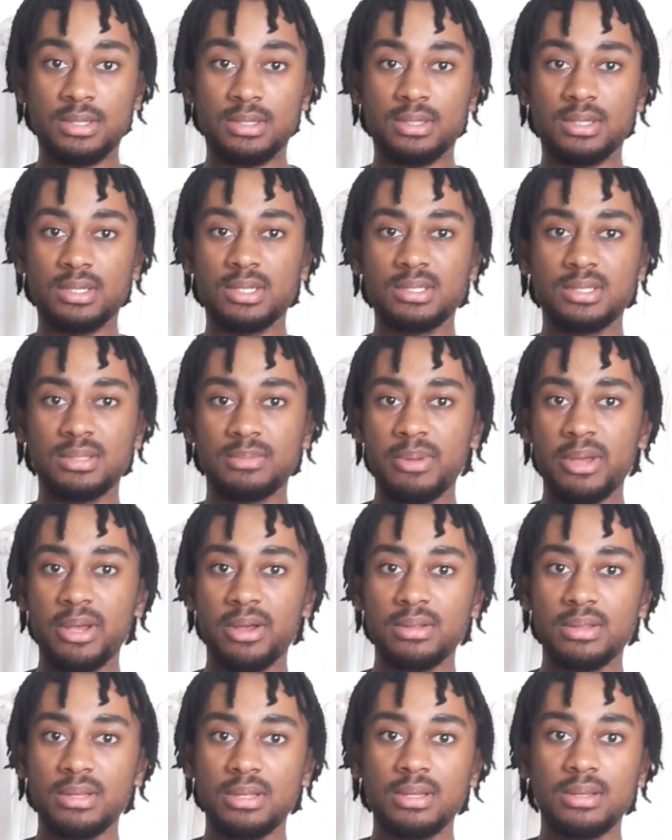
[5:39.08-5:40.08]
because
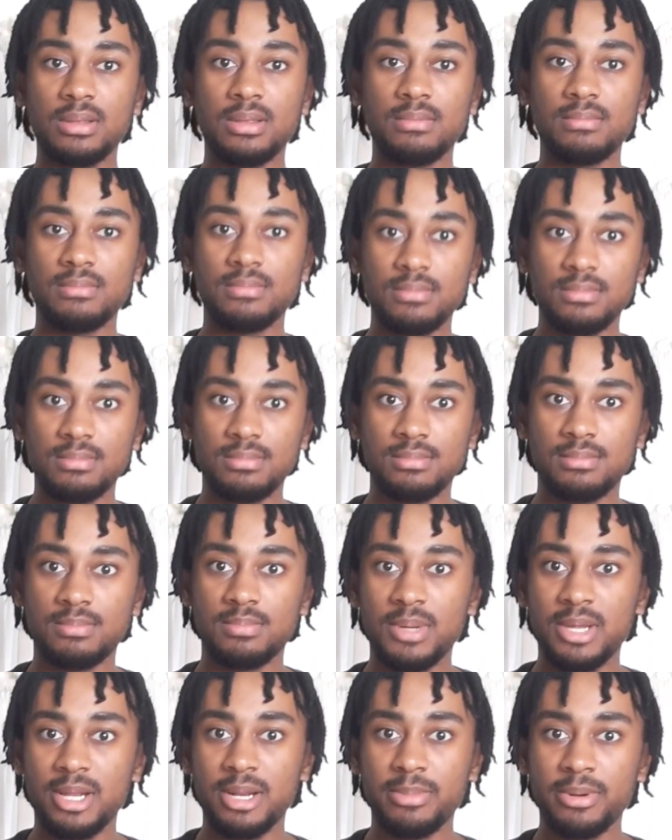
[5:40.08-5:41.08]
apparently
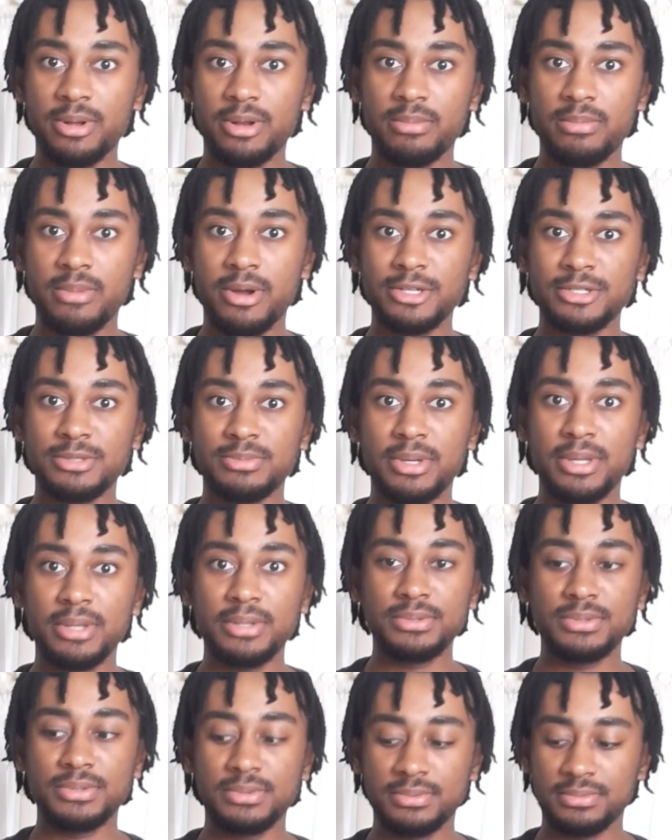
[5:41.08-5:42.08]
peanut butter and
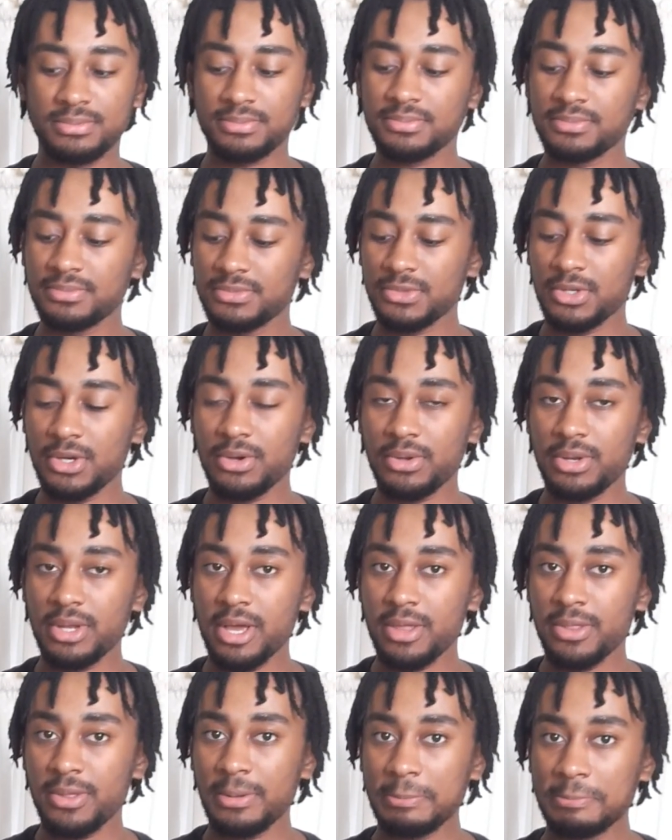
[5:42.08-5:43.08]
marshmallows go
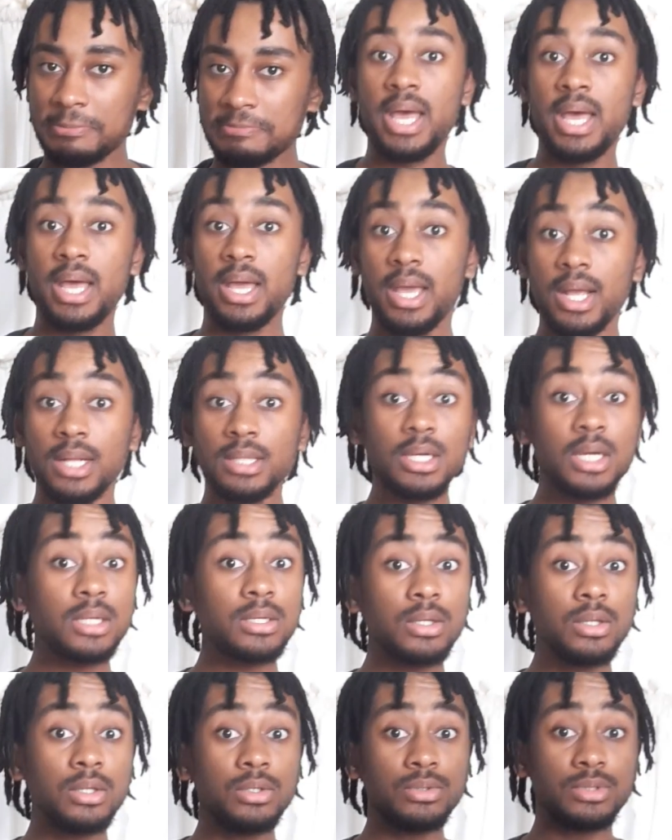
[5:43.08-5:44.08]
together. In
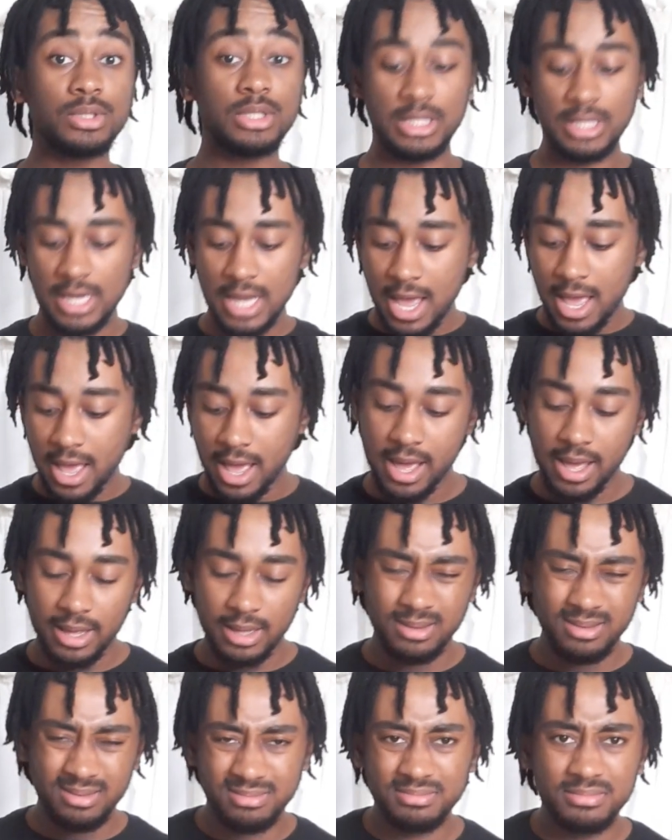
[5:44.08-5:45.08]
conclusion,
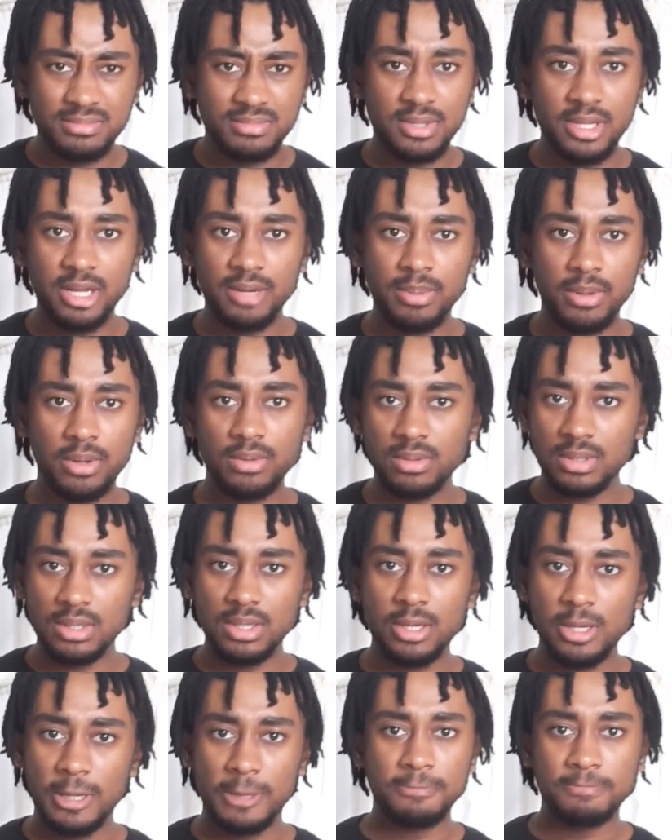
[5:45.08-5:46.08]
they're both
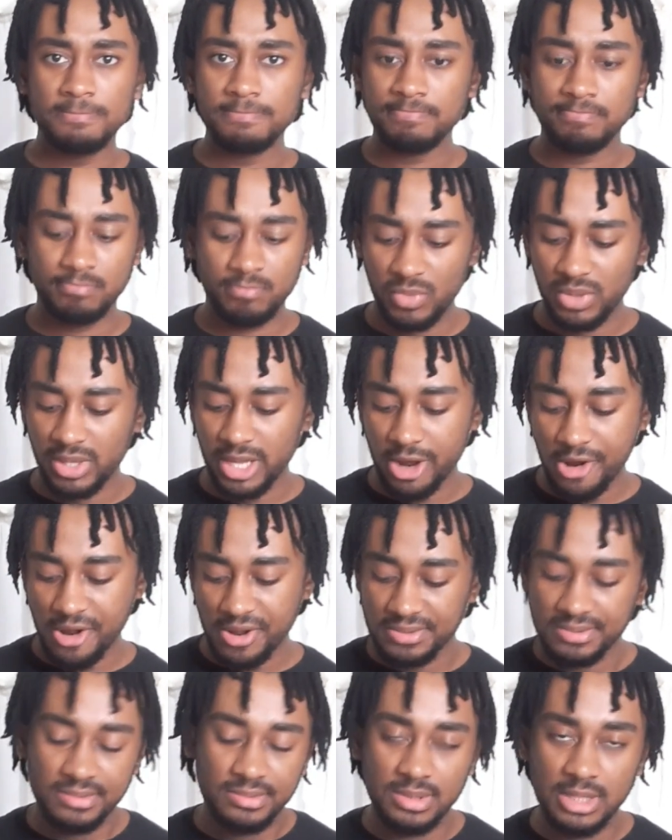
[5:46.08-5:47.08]
good.
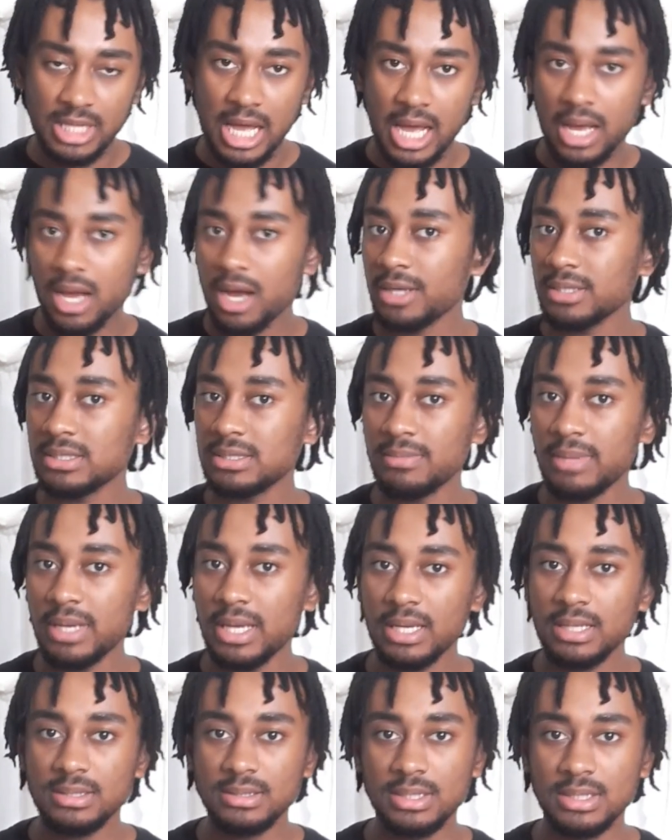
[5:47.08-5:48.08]
They're not hard to
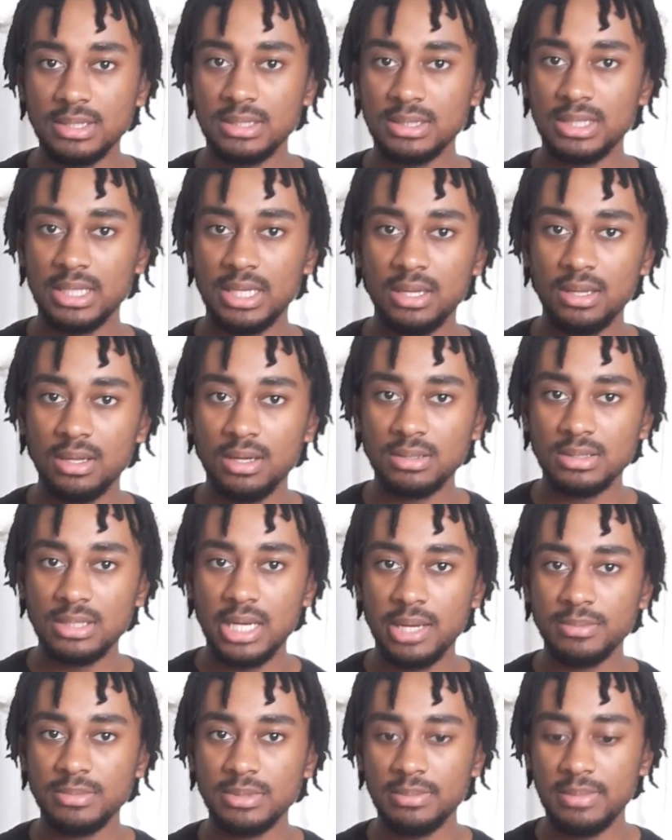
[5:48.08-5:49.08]
make. Doesn't take a long
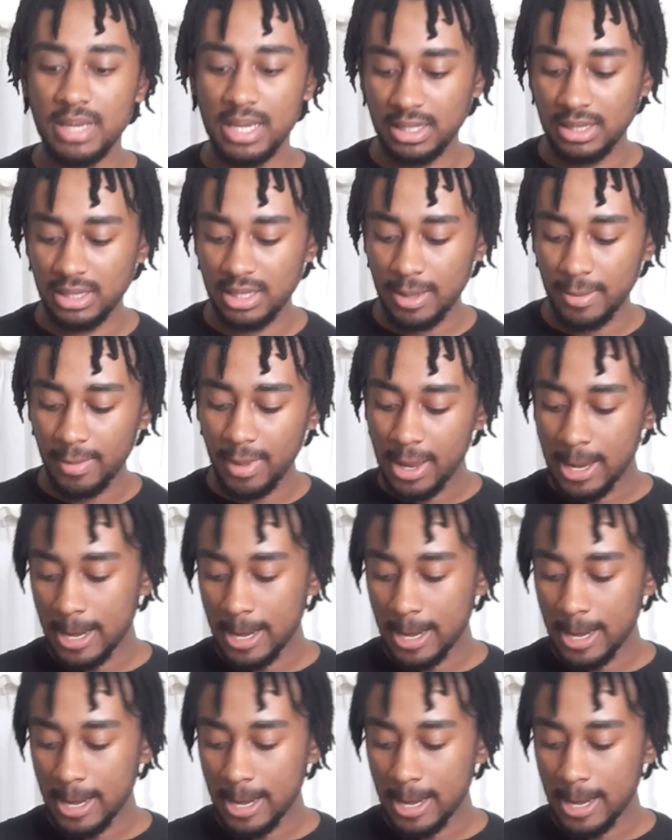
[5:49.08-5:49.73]
time to make them.